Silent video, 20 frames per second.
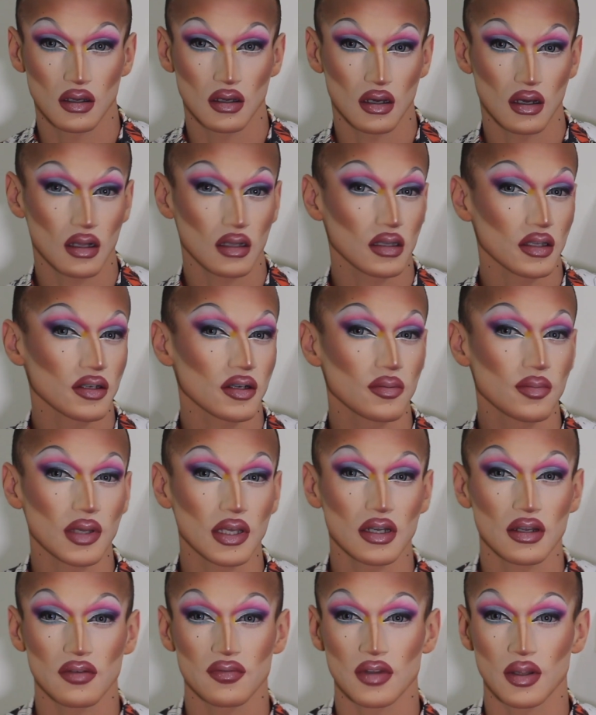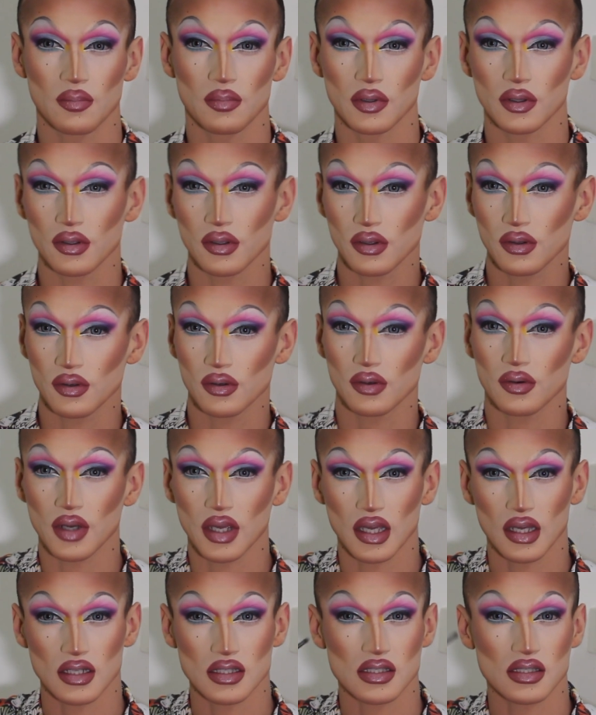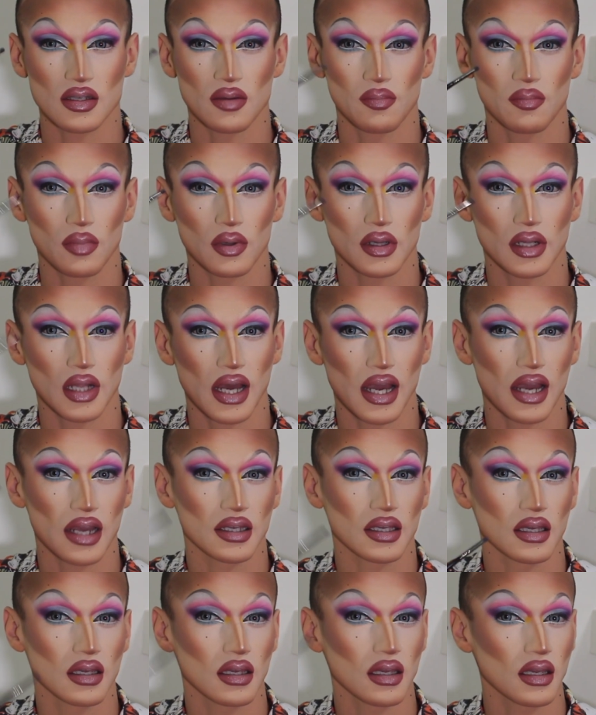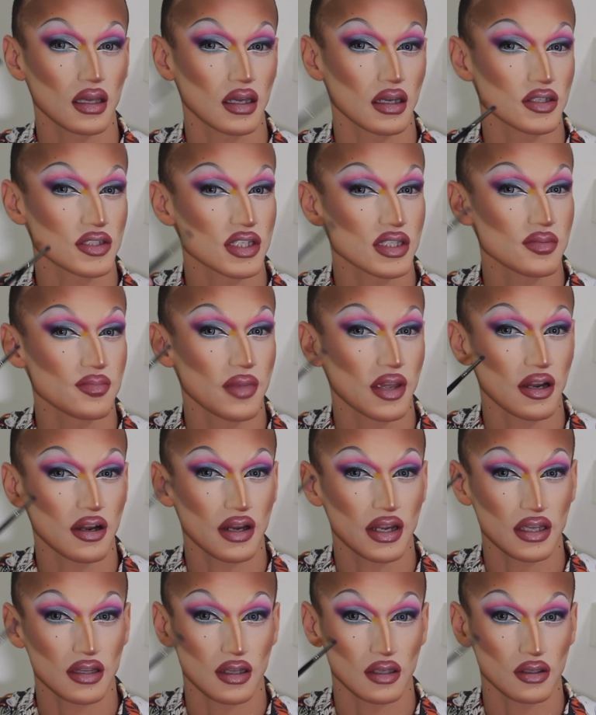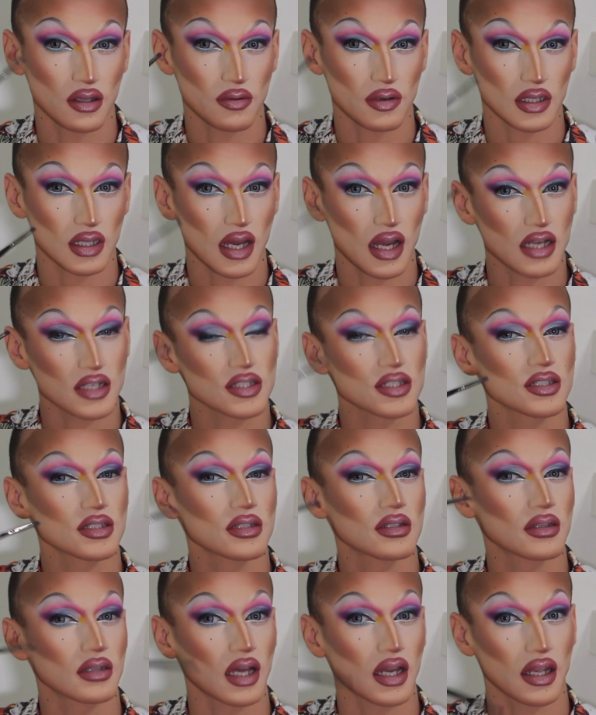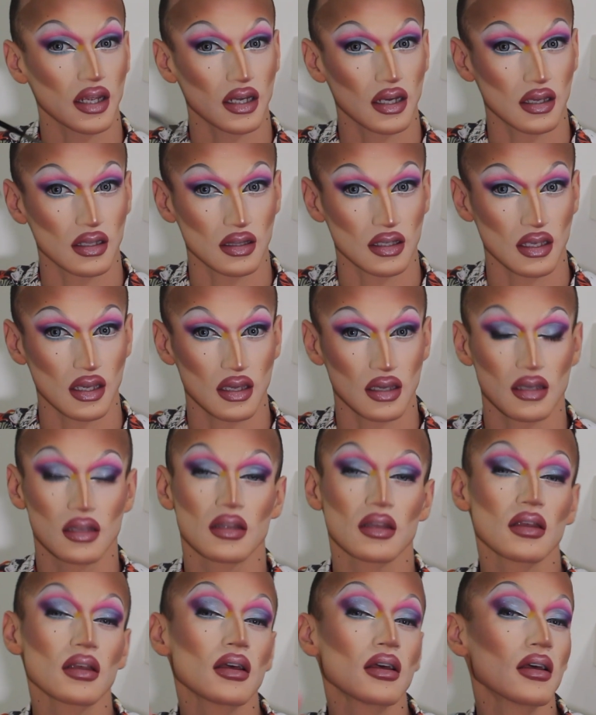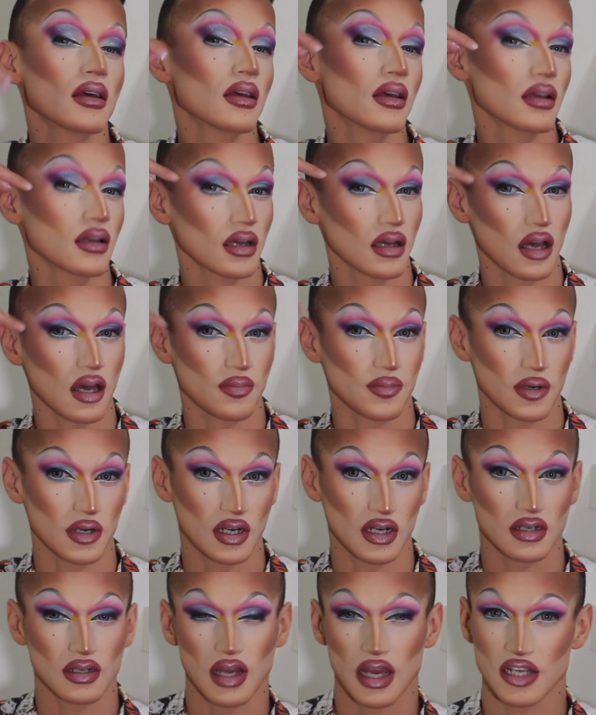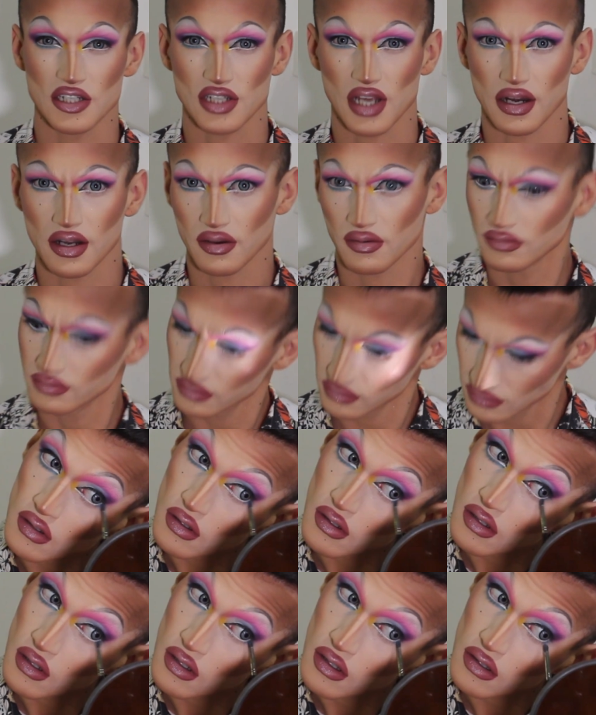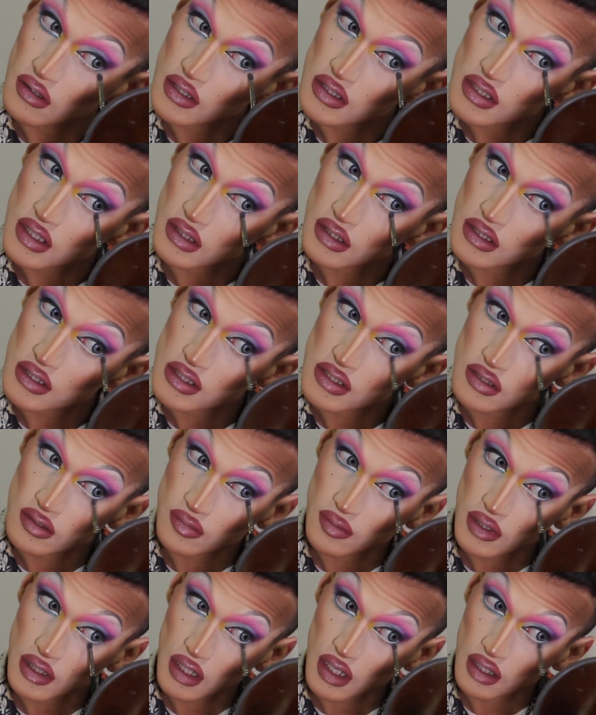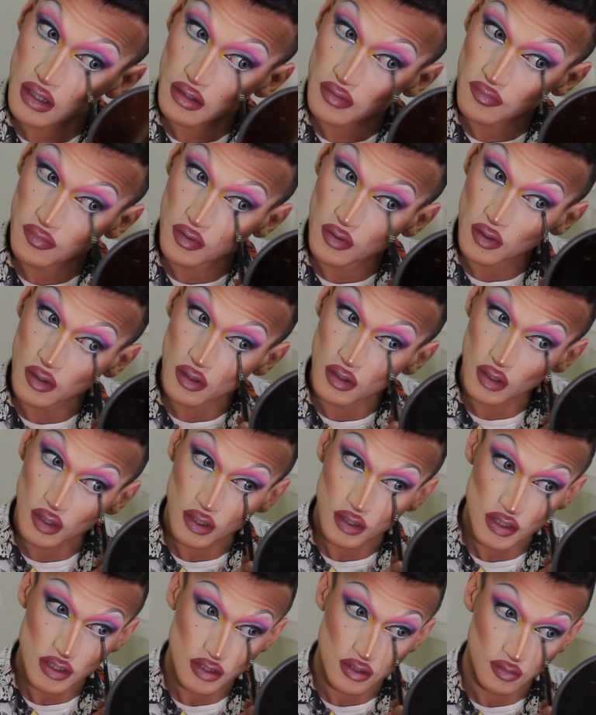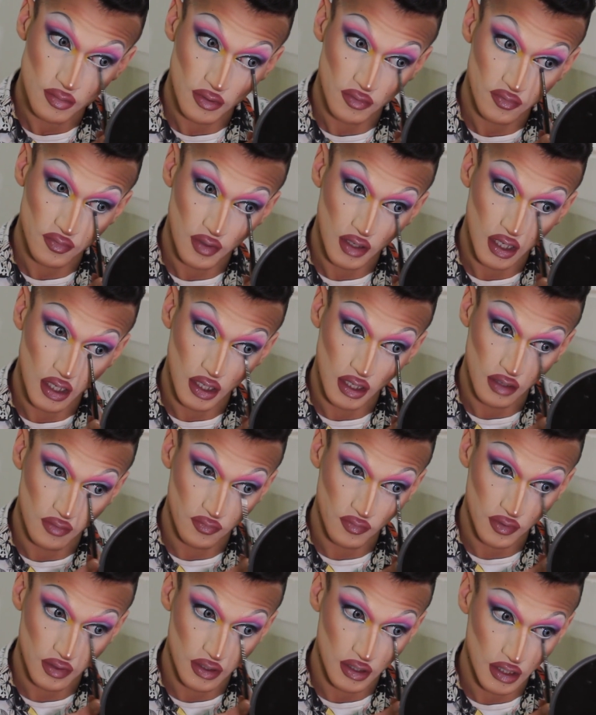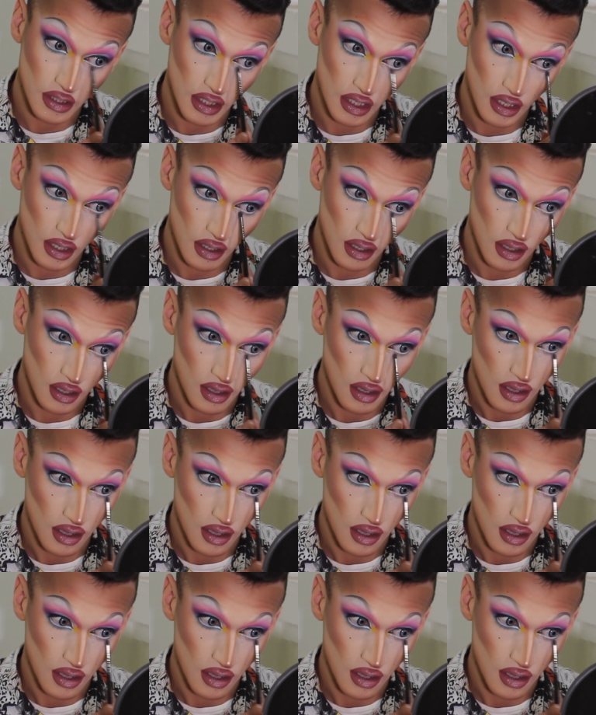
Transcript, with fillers: a little bit of the blue and some black and just marrying the lower lash line and the upper eyeshadow. Oh, this look is super colorful, super fun, flirty,